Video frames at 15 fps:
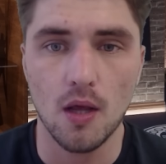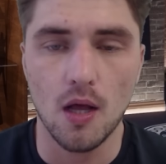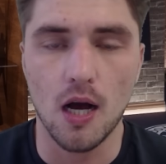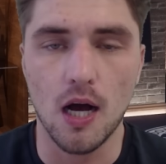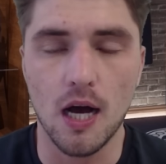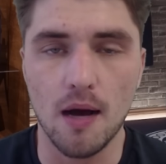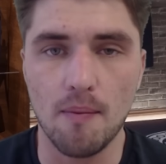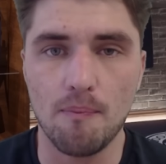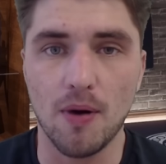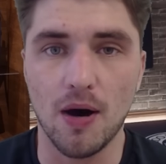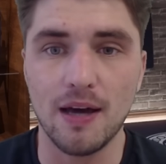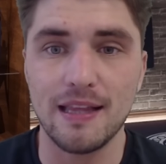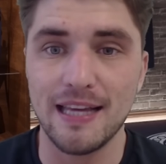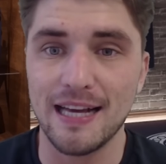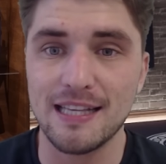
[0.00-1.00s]

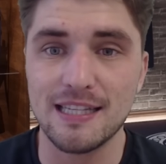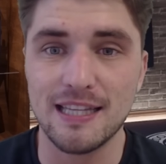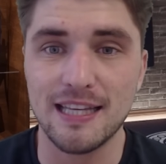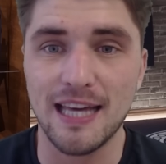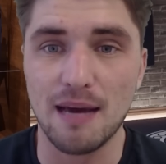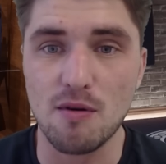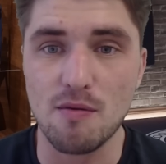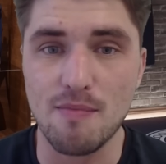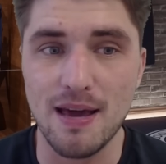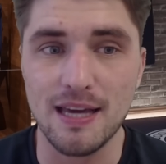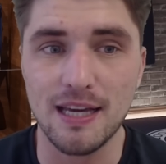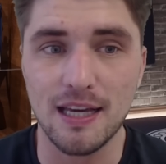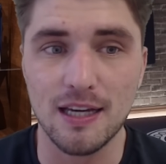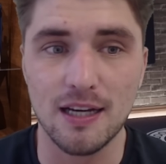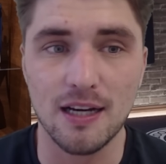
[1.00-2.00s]
by the end of the game I'm
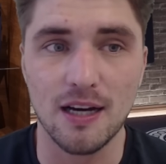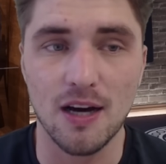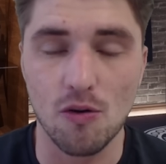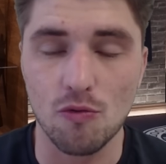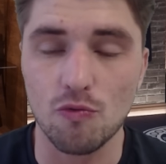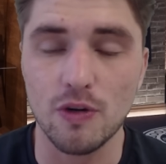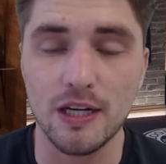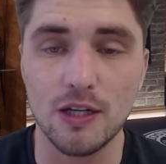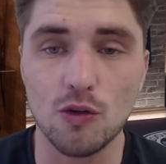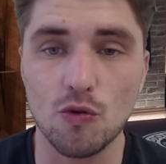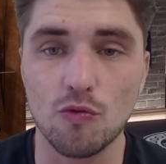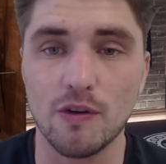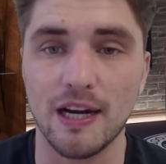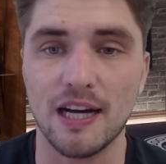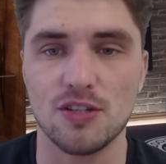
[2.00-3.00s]
making a really
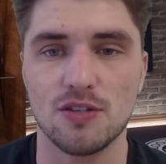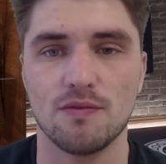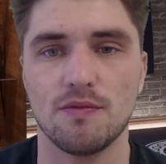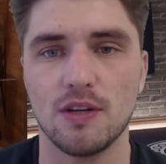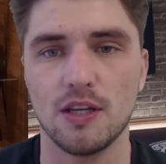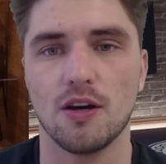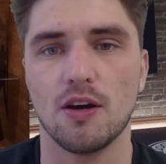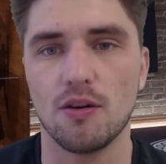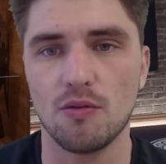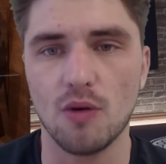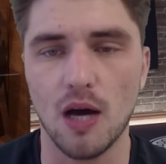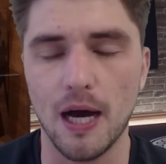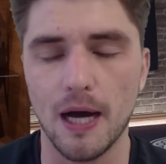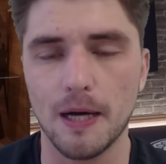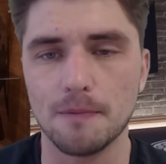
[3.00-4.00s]
cool reaction
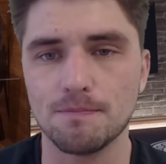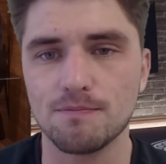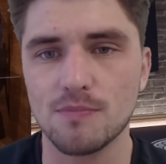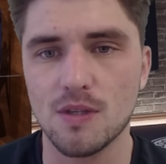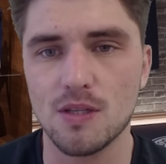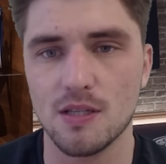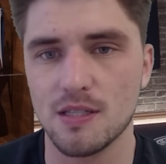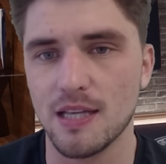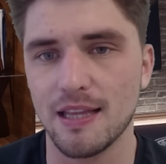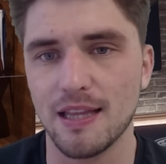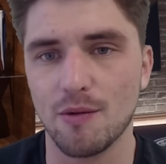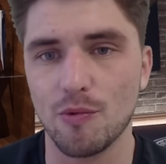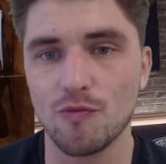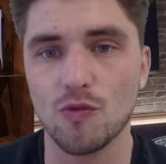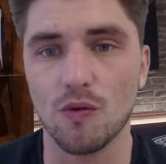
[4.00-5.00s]
video to state
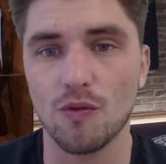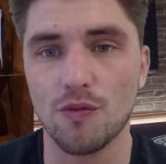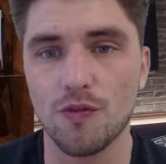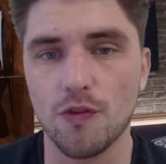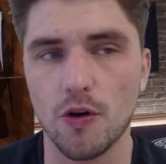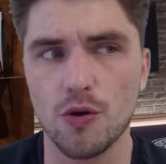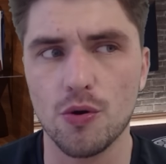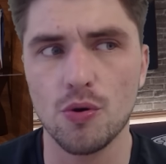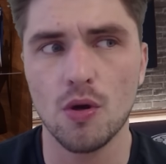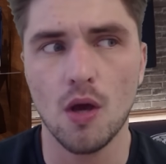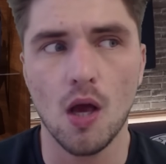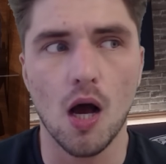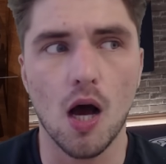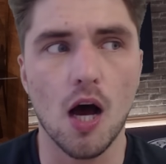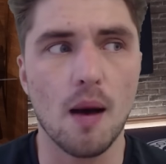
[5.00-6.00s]
that we've gone through.
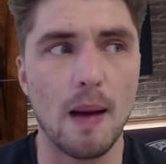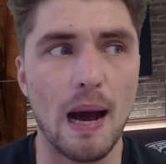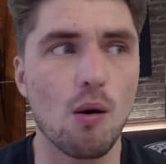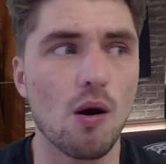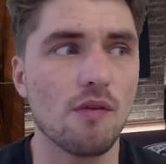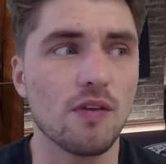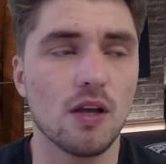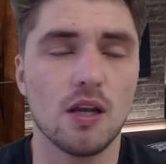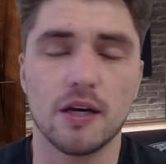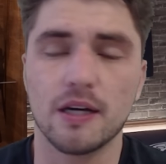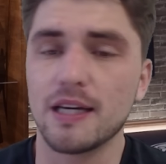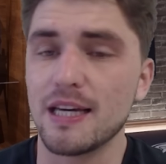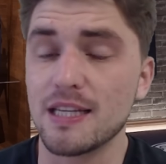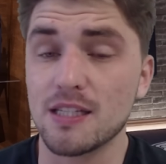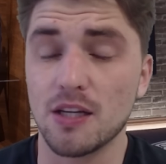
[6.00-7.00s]
However,
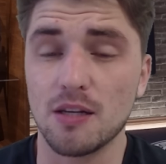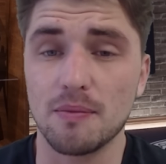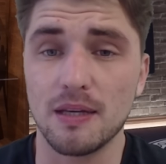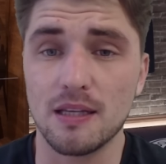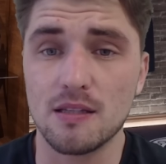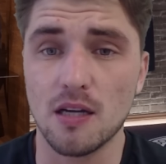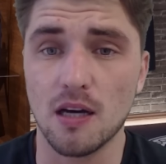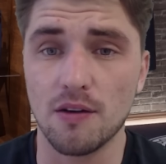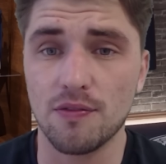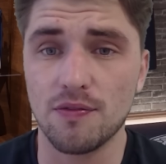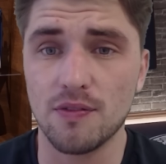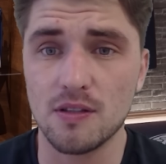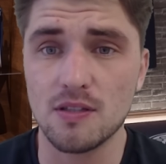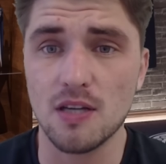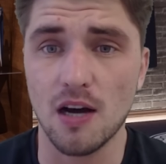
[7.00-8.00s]
look, it is going to be a
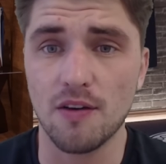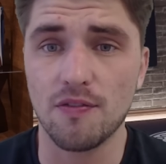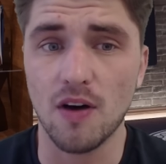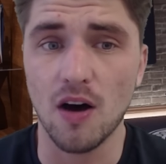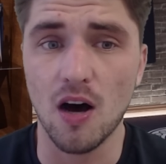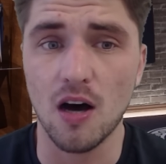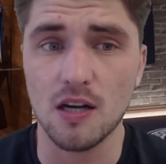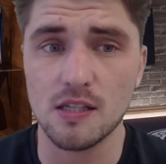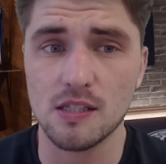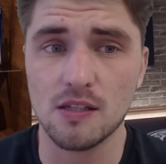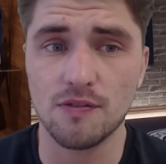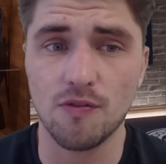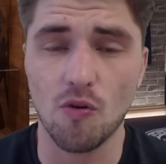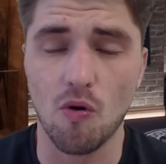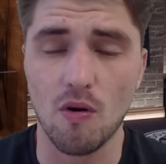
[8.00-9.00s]
tough
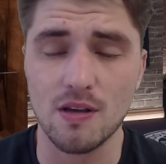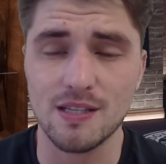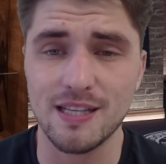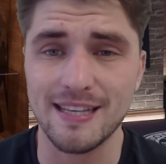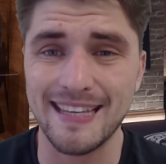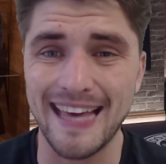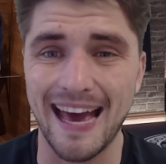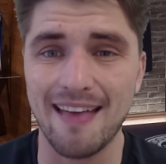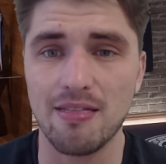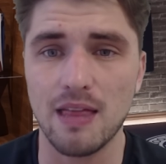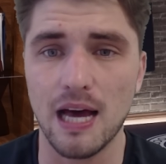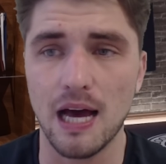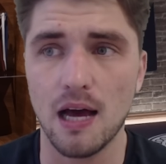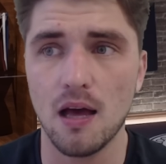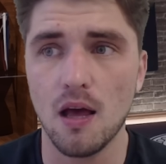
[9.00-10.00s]
ask for us to get
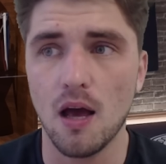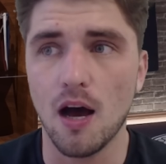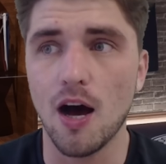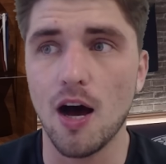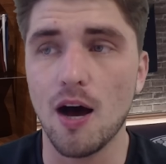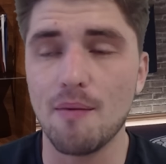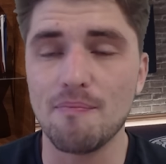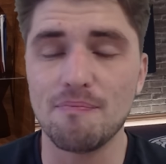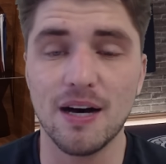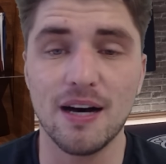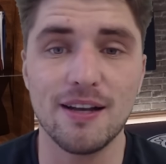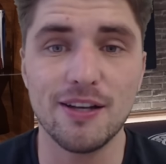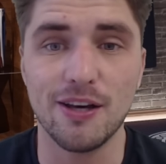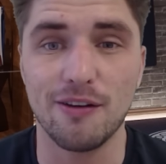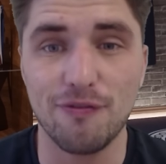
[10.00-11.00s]
there.
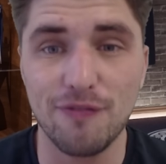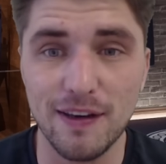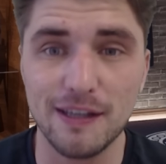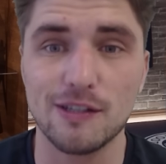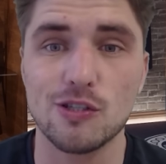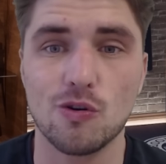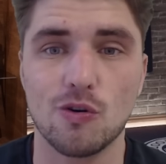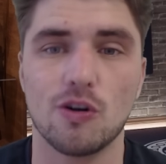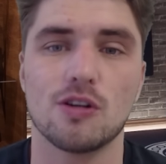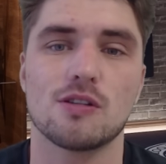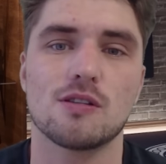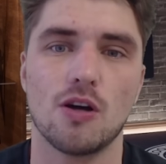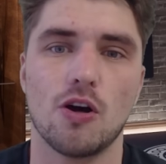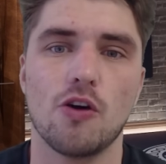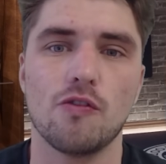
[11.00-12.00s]
But look, fingers
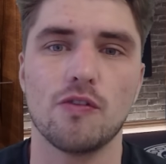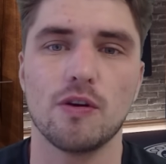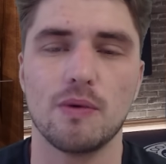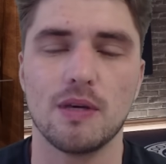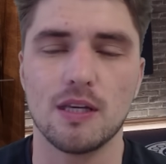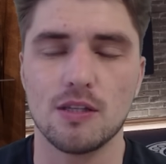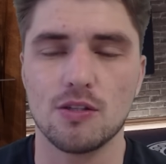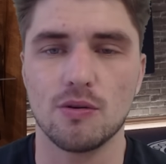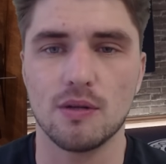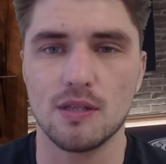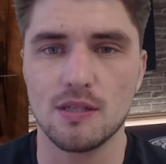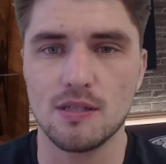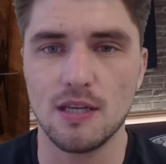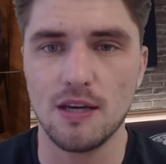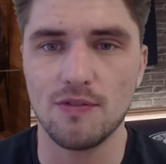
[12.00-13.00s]
crossed, hopefully we can do it
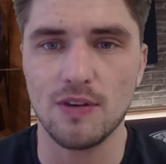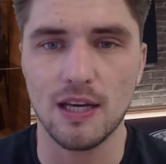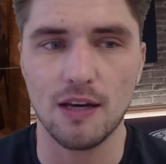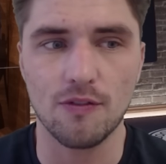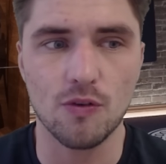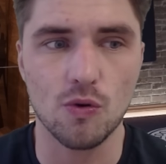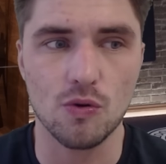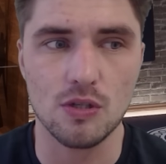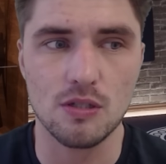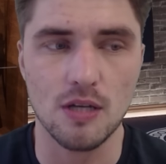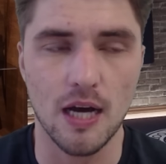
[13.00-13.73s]
this evening. Of course,